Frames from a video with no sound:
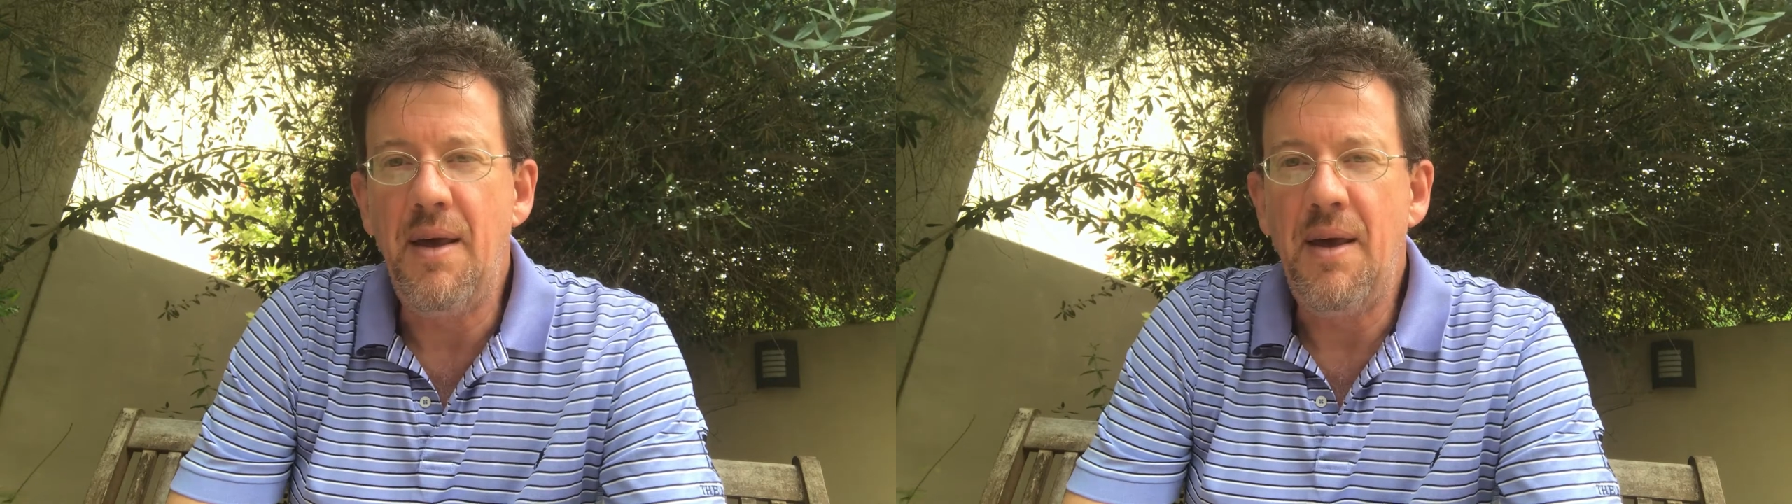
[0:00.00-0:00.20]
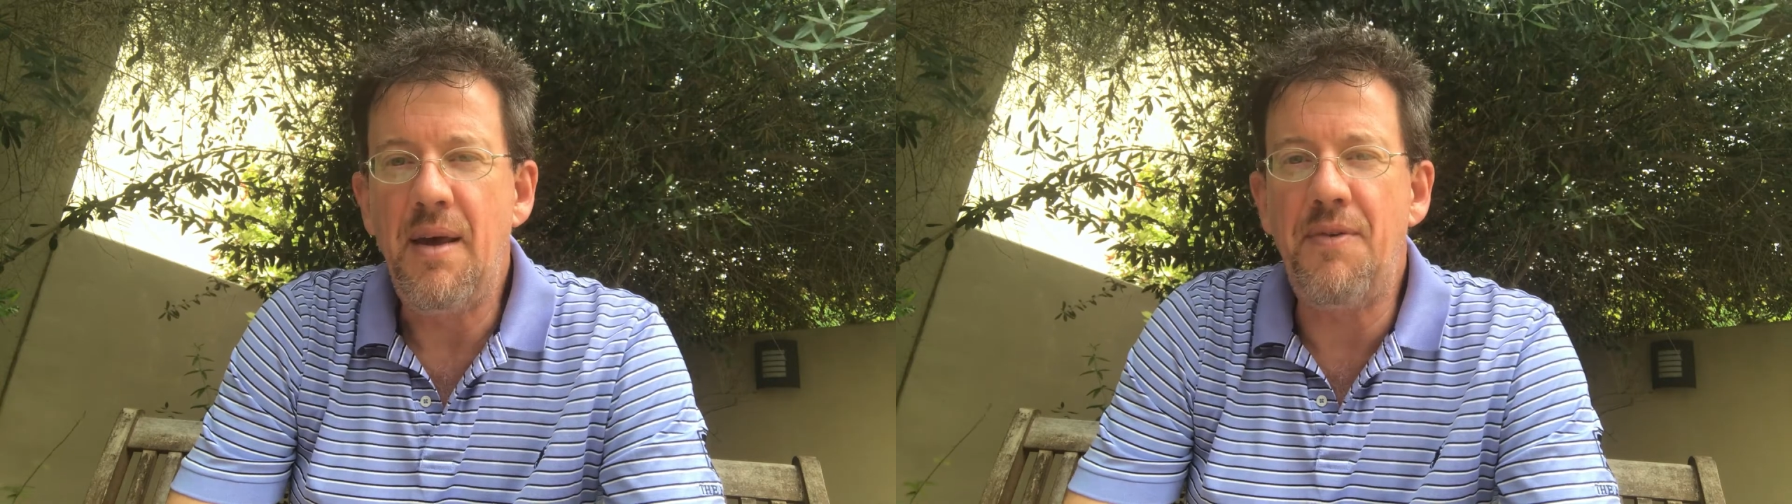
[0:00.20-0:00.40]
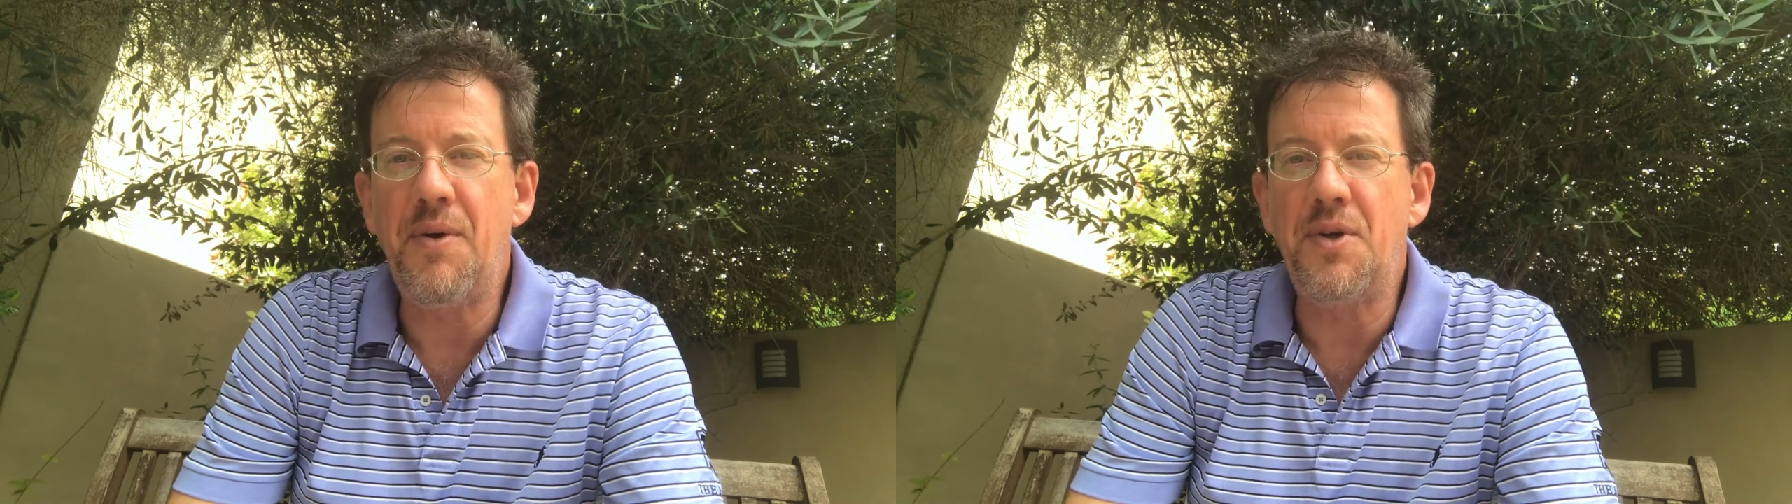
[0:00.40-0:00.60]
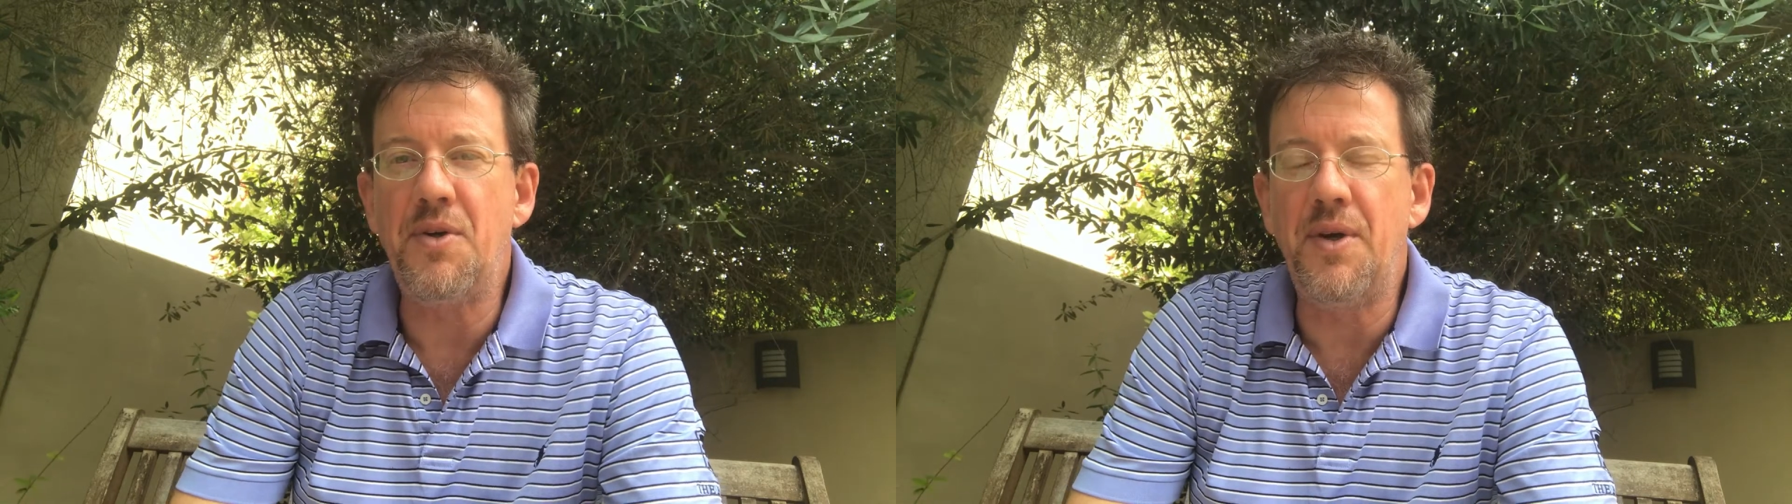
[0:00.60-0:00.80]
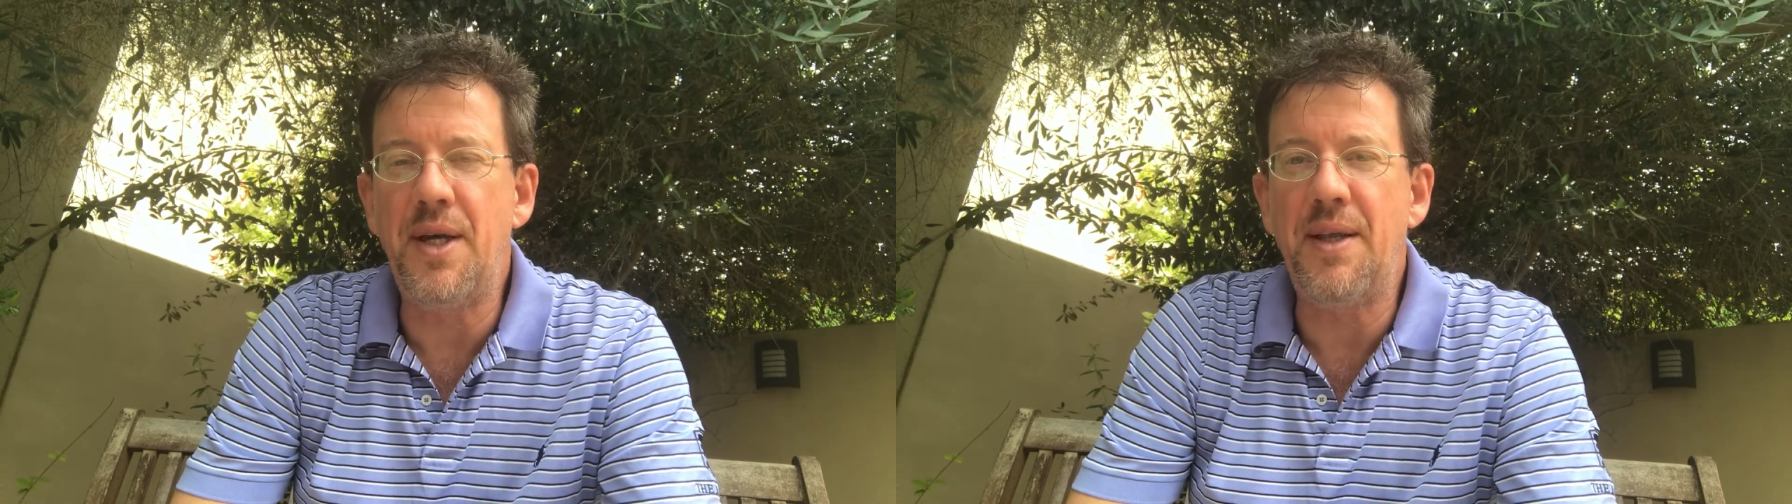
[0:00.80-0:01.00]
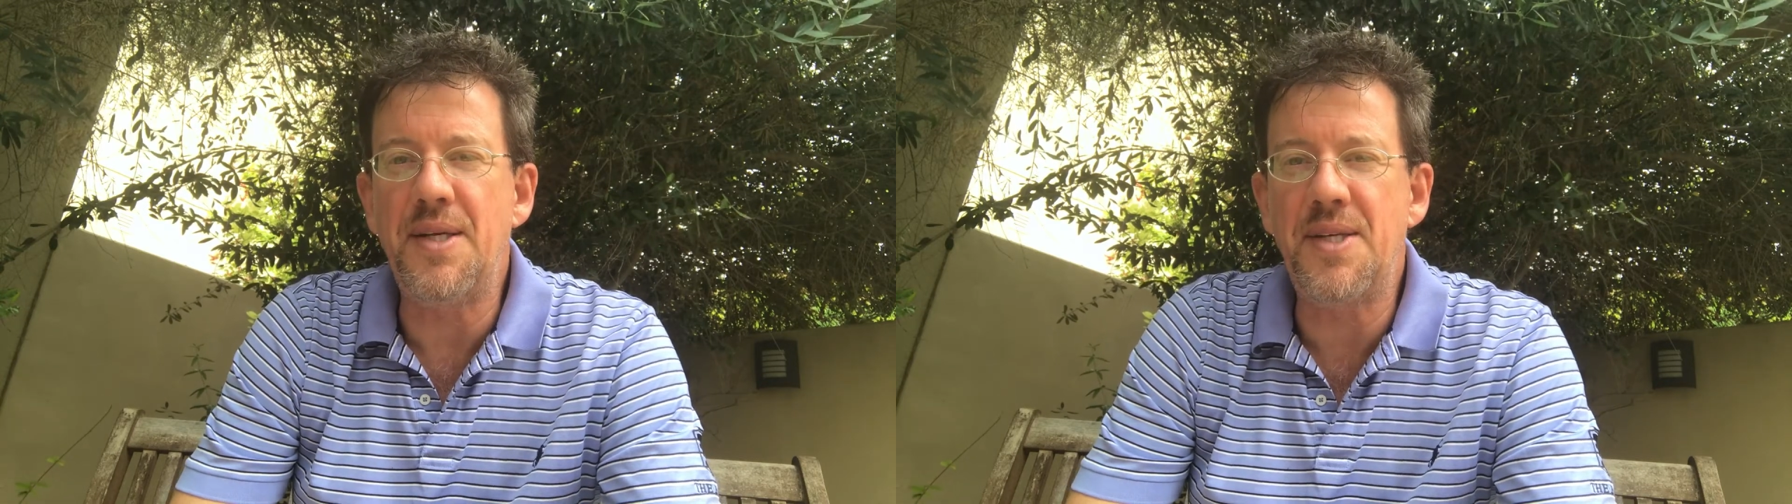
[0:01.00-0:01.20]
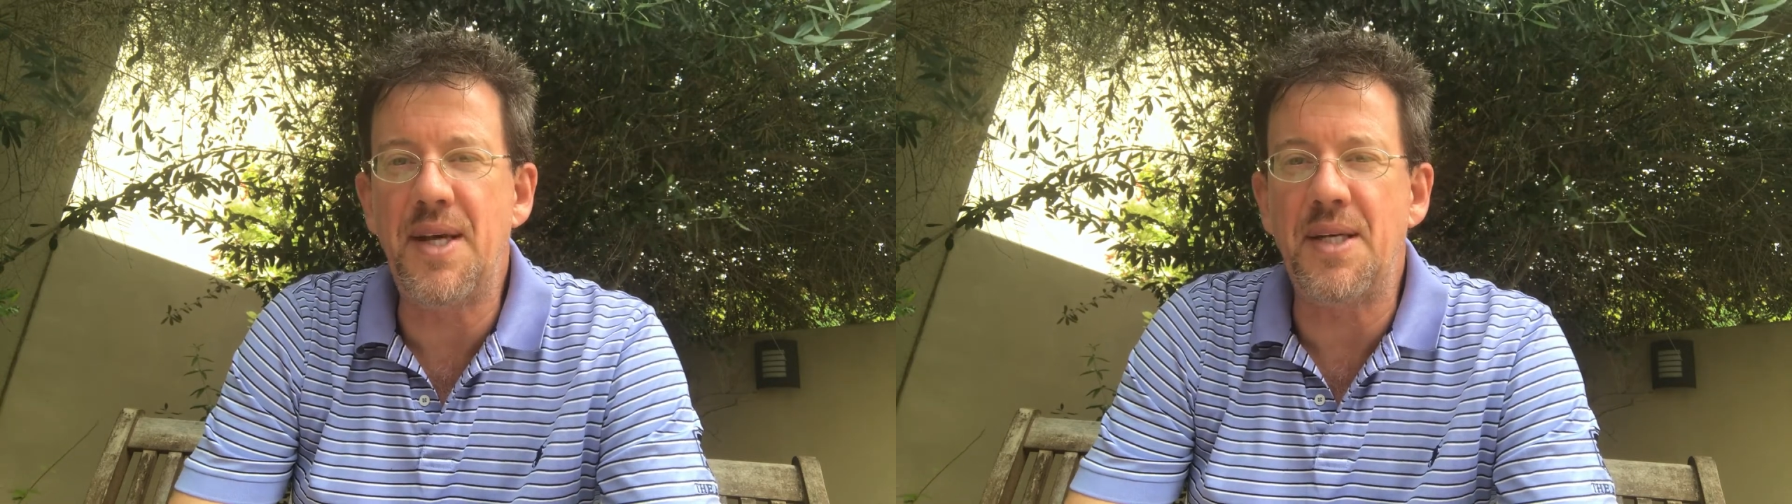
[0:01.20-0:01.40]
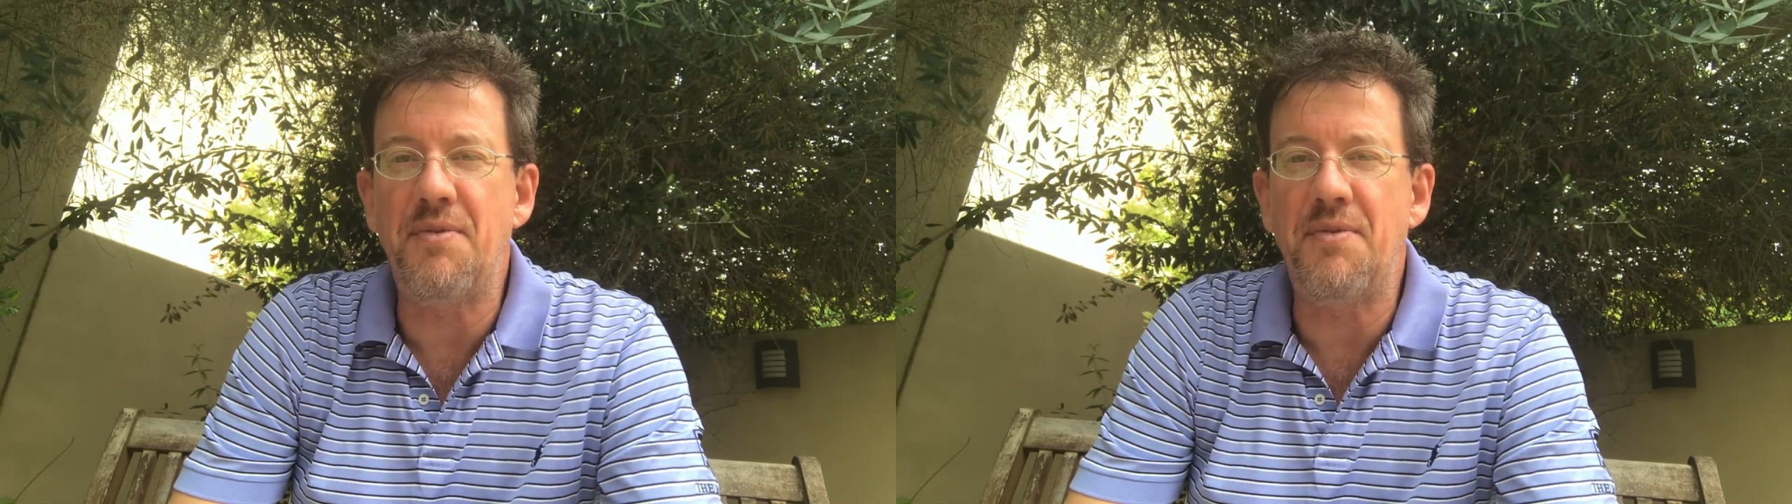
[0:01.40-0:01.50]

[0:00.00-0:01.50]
if you're doing these things,